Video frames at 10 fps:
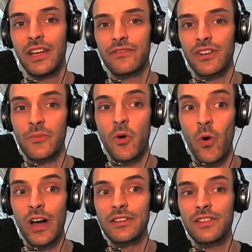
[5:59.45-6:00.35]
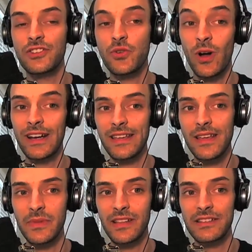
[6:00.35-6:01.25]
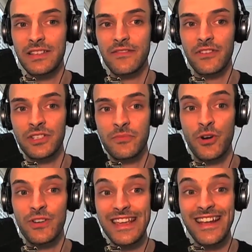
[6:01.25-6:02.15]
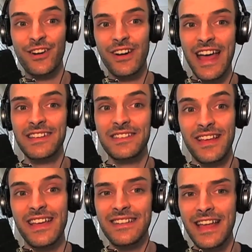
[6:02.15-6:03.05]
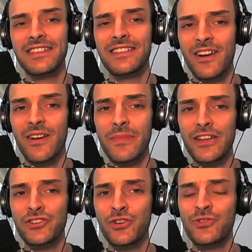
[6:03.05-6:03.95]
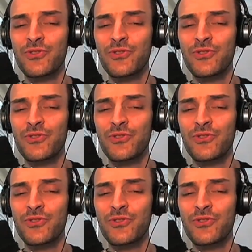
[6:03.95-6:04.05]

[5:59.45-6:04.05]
from 1 to 20 millisieverts per year as a necessary measure to